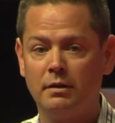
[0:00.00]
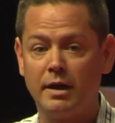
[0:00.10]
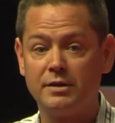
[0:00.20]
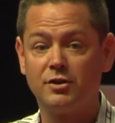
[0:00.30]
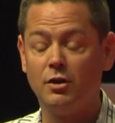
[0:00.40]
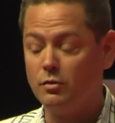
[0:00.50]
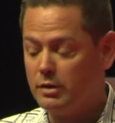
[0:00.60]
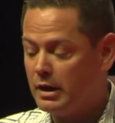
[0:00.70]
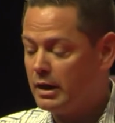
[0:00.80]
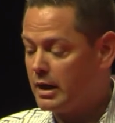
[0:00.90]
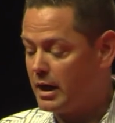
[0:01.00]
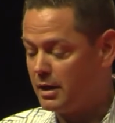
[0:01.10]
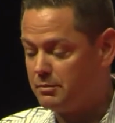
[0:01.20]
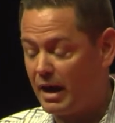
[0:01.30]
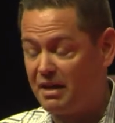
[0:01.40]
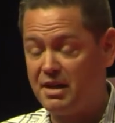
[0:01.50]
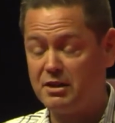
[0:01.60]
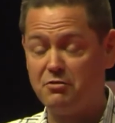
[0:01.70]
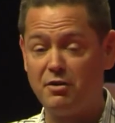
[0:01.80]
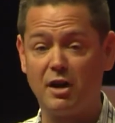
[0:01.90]
Right, so I
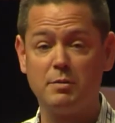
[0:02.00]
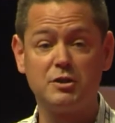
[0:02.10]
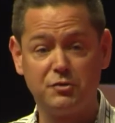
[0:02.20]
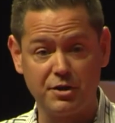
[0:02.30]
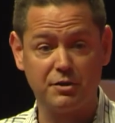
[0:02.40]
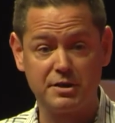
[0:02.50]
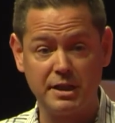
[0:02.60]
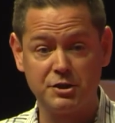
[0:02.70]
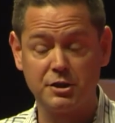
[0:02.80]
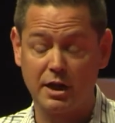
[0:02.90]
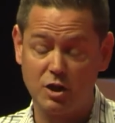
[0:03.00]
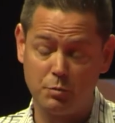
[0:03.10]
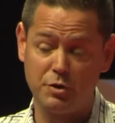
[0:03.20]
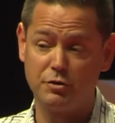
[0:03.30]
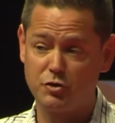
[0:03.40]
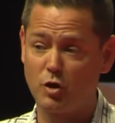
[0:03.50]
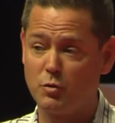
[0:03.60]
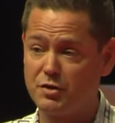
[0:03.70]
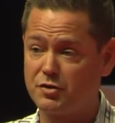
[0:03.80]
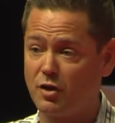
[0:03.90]
thank you very much for your attention. I hope you enjoyed
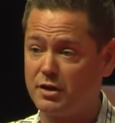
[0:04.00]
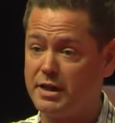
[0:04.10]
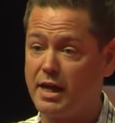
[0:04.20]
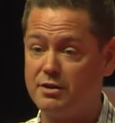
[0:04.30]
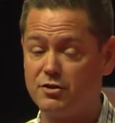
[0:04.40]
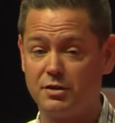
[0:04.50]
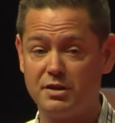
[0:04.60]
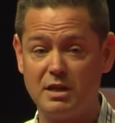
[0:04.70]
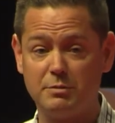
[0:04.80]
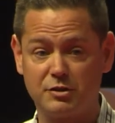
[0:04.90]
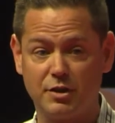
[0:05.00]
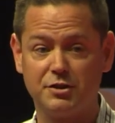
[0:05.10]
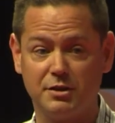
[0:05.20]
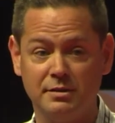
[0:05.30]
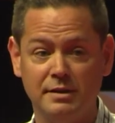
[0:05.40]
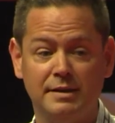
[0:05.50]
what you saw today during the demonstration.